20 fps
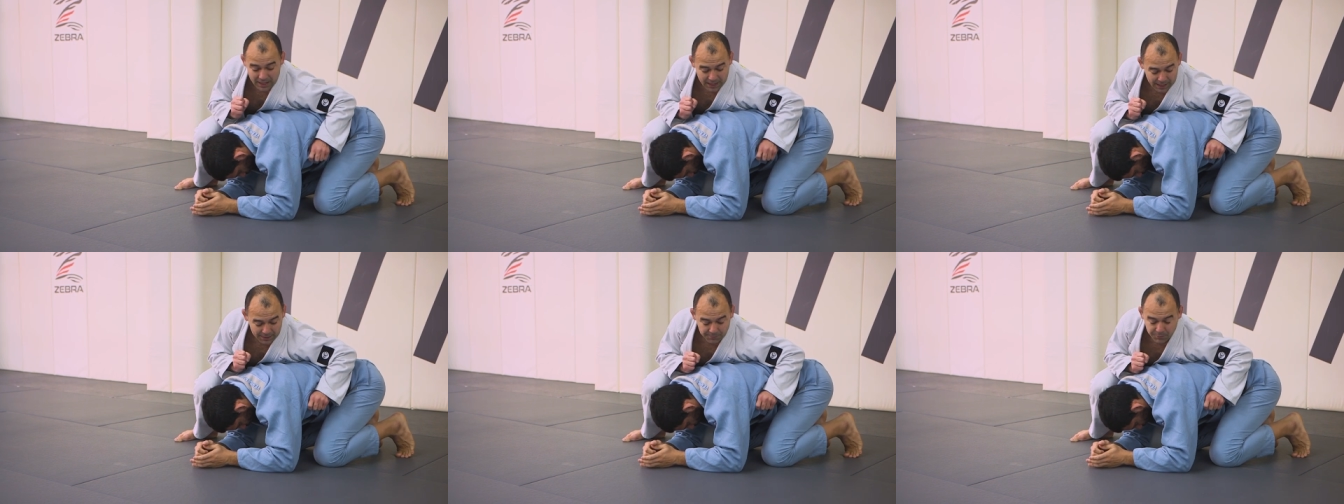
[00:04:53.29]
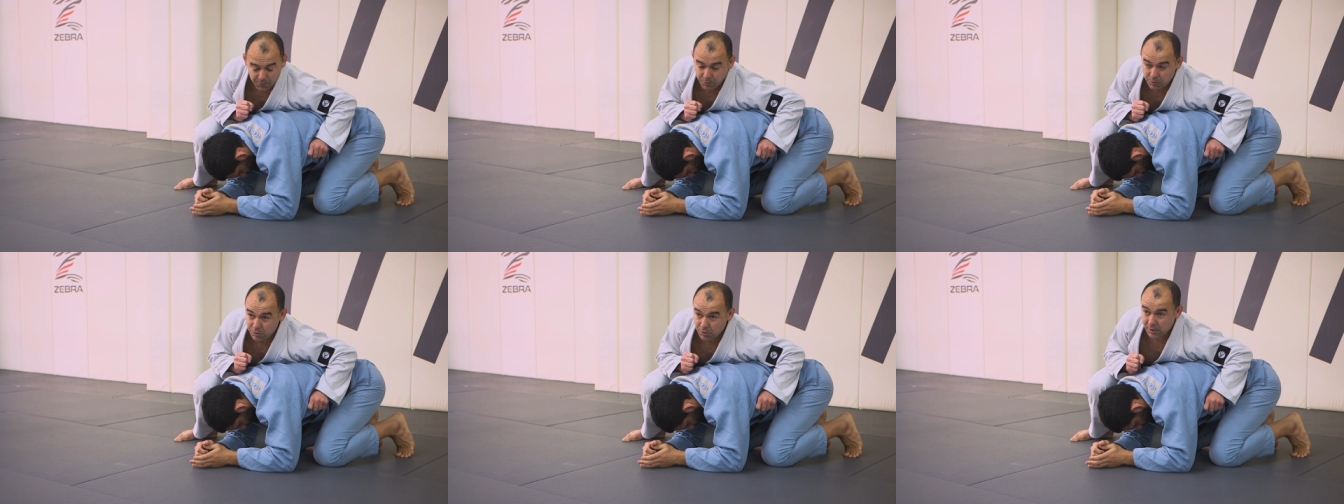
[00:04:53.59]

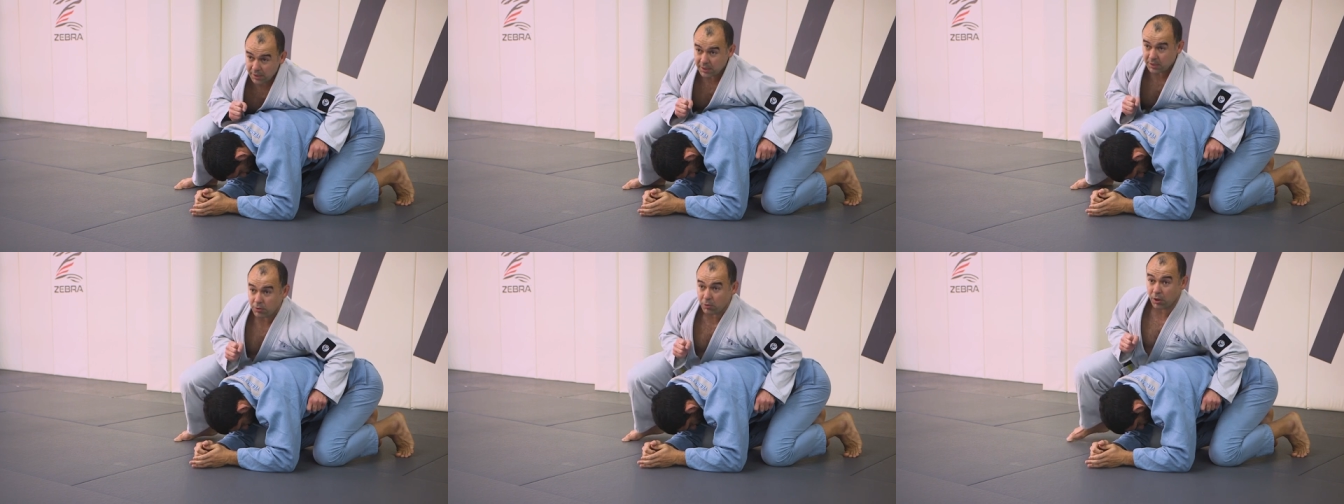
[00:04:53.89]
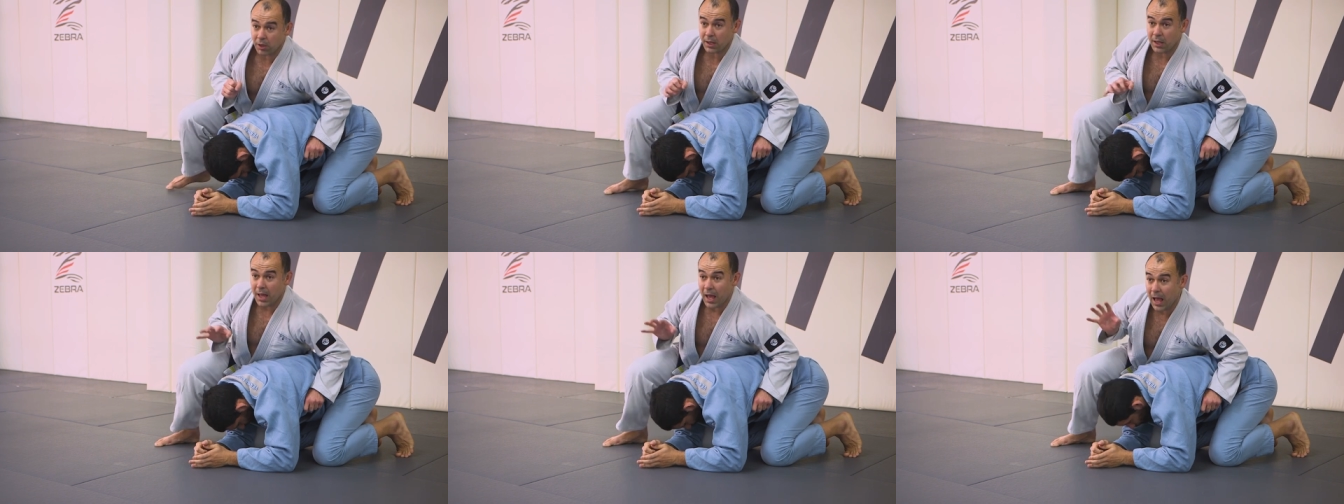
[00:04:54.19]
I'm controlling his
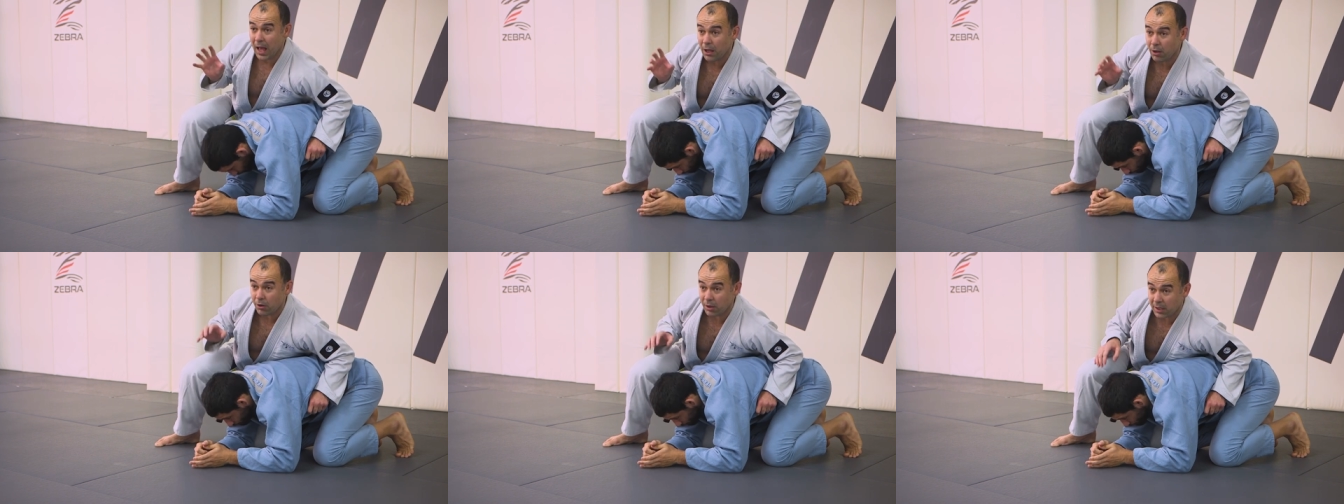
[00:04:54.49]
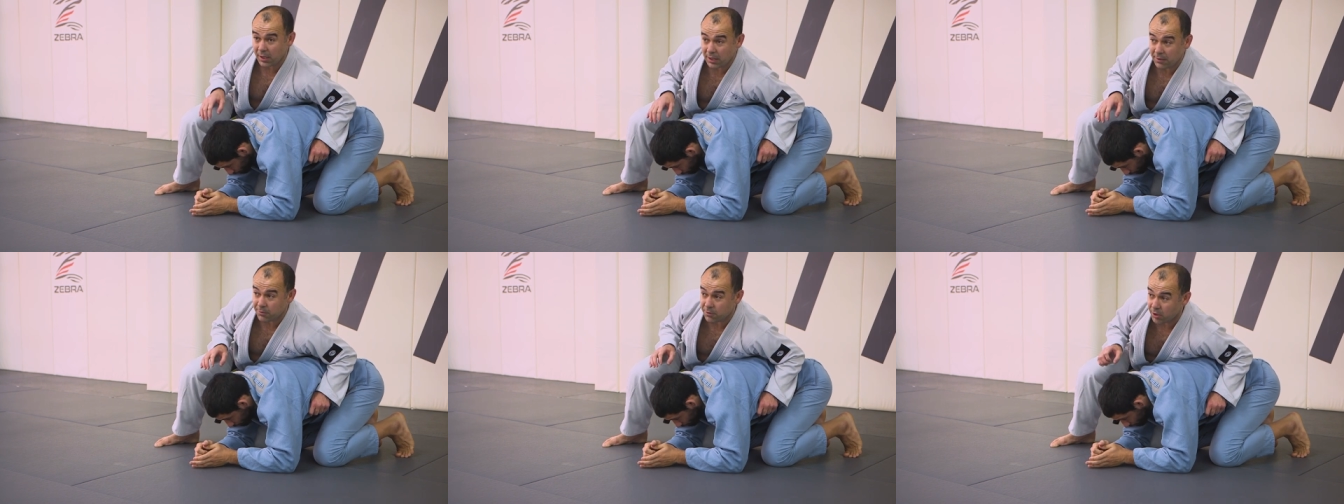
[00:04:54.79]
collar. I'm
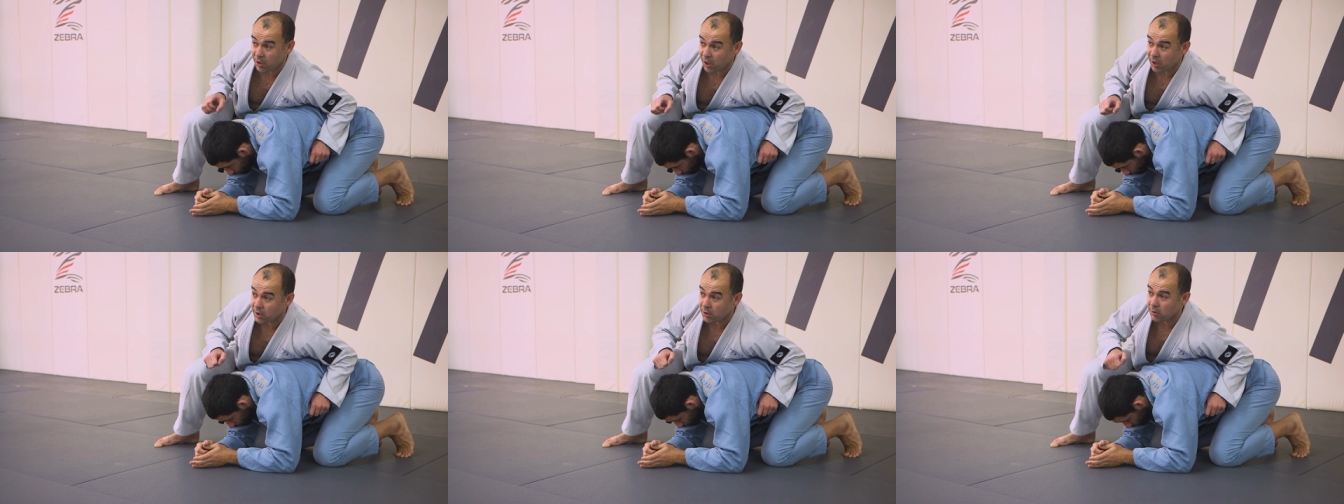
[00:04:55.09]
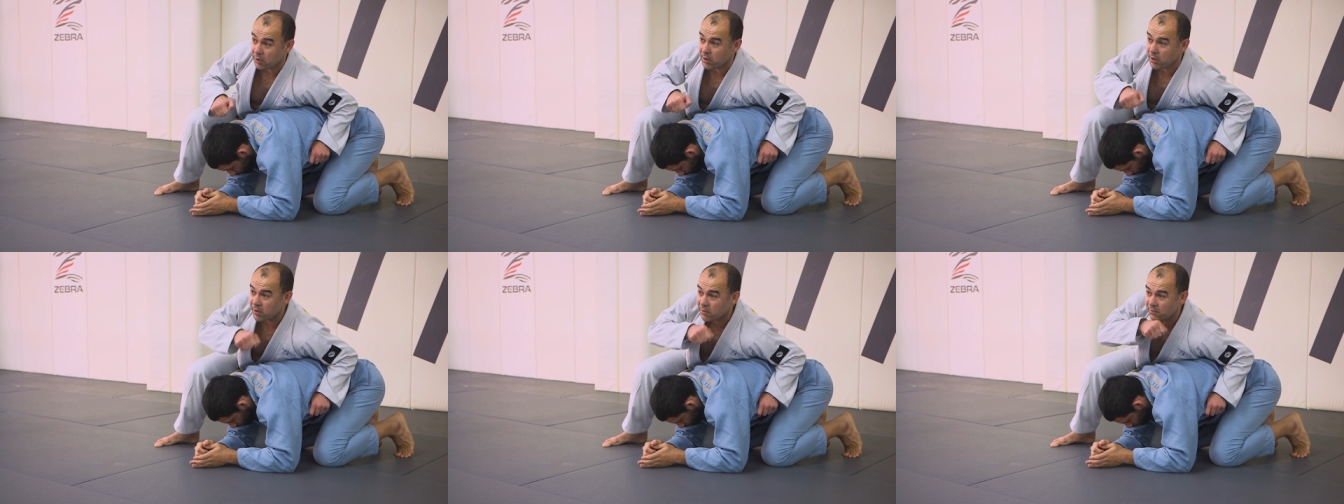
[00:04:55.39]
gonna get to the
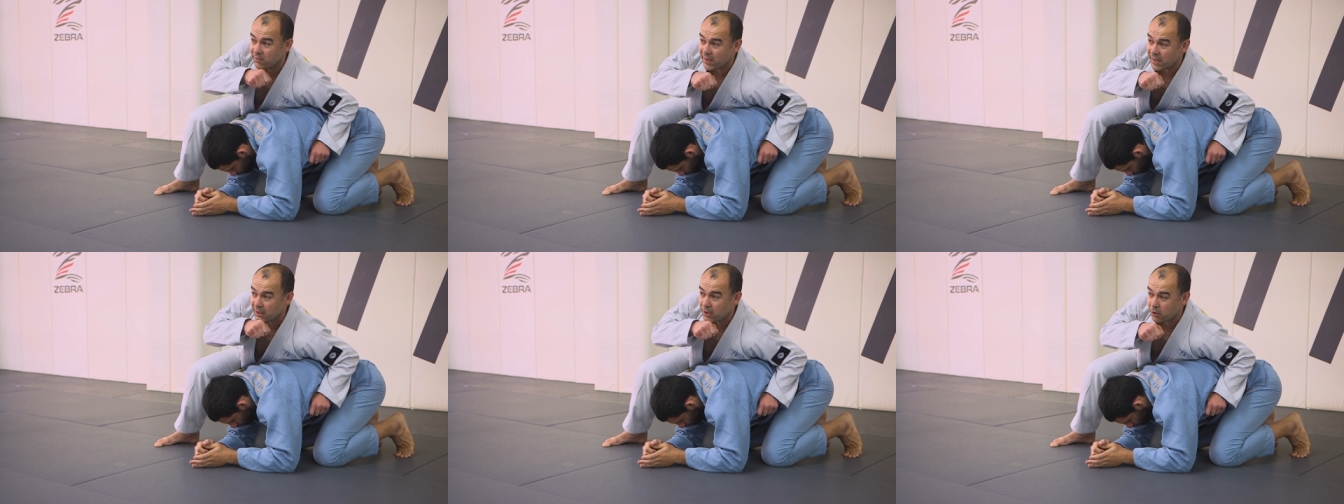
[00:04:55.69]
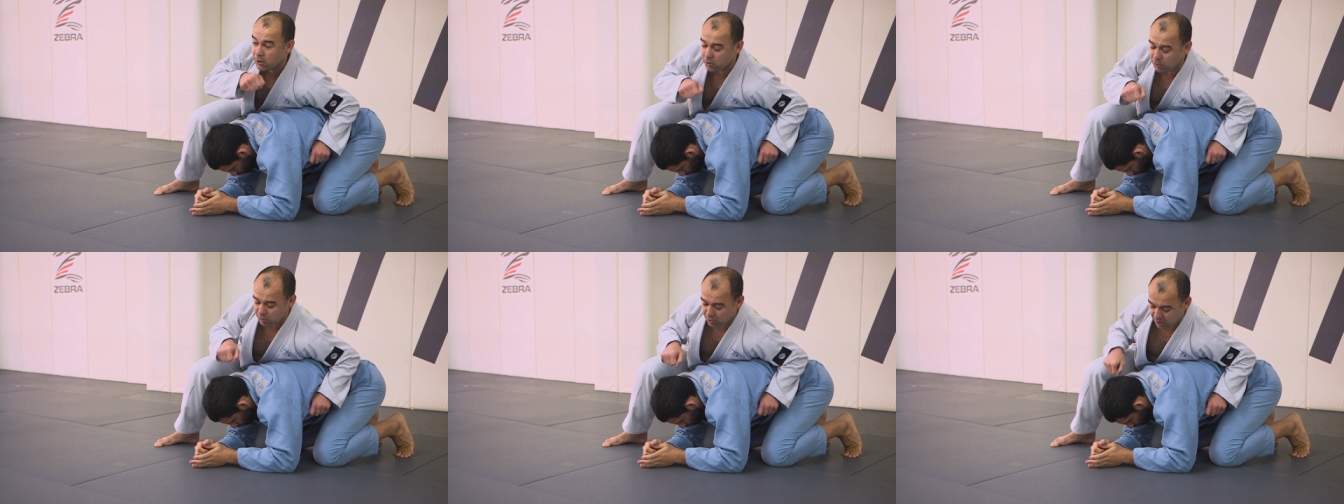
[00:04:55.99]
other, very
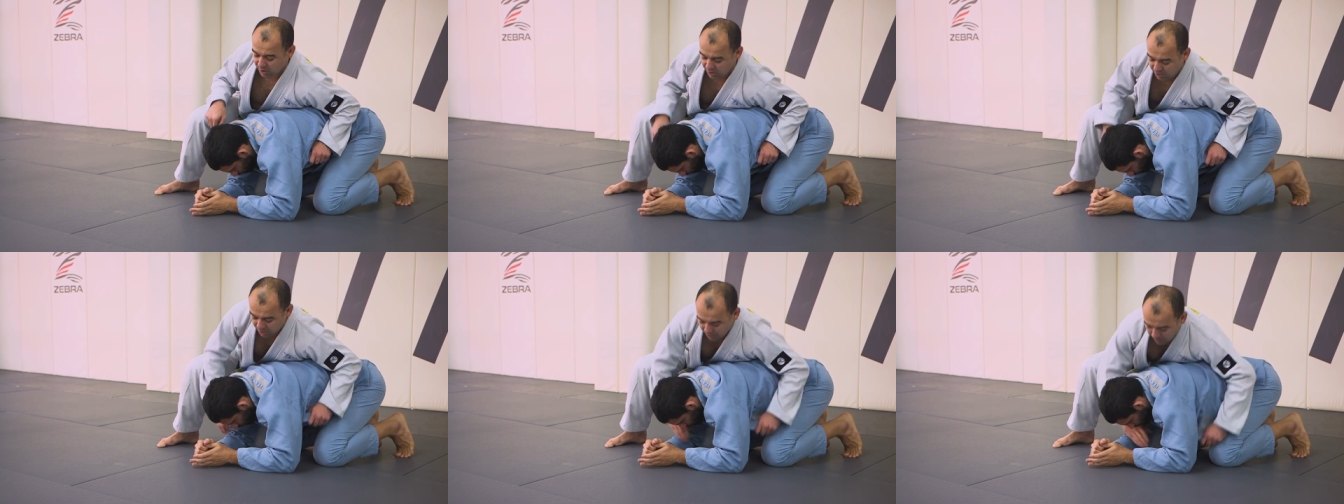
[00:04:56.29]
close to his